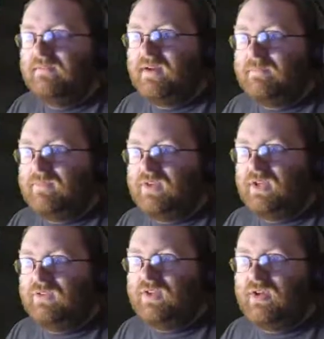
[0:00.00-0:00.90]
Right,
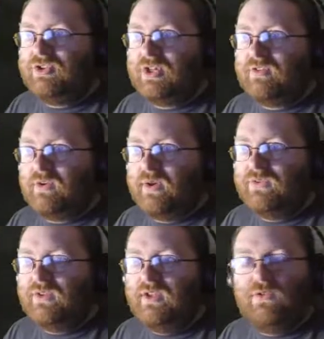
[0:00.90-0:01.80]
today's soundtrack
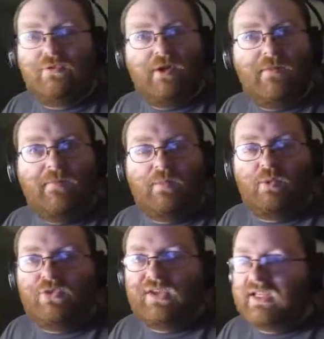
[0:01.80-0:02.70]
request is from
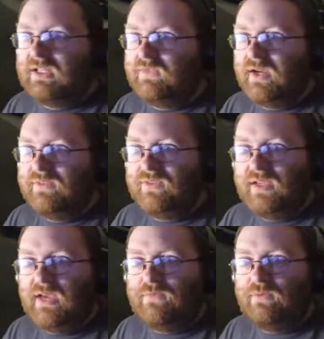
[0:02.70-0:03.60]

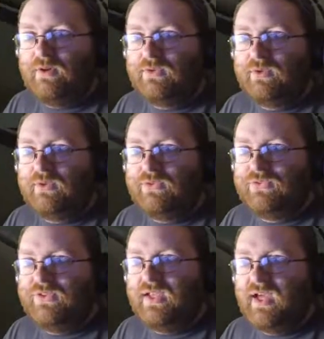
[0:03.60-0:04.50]
Wazak85DF, otherwise known as
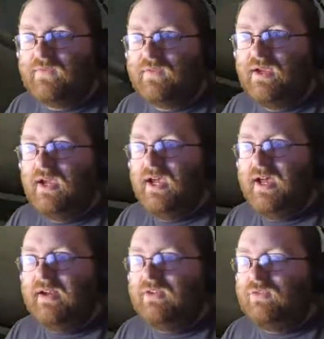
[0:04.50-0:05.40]
DF,
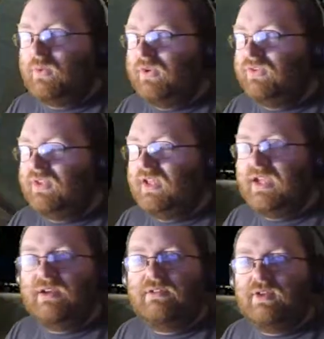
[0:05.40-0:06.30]
and he's requested the
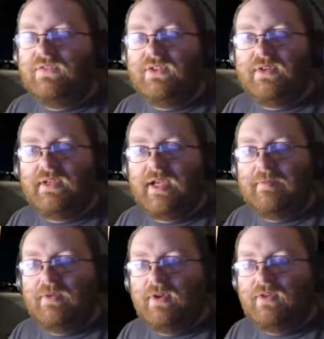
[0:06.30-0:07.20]
Angry Video
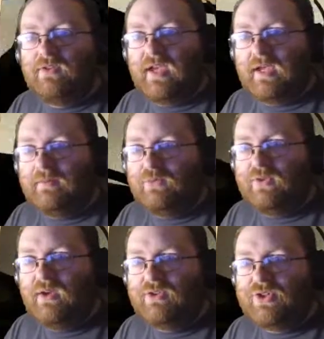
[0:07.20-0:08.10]
Game Nerd game
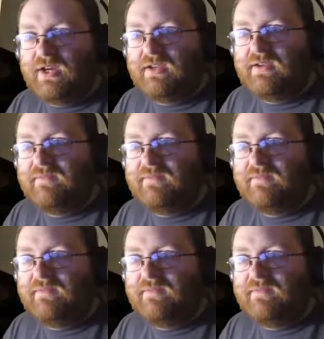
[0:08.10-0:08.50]
soundtrack.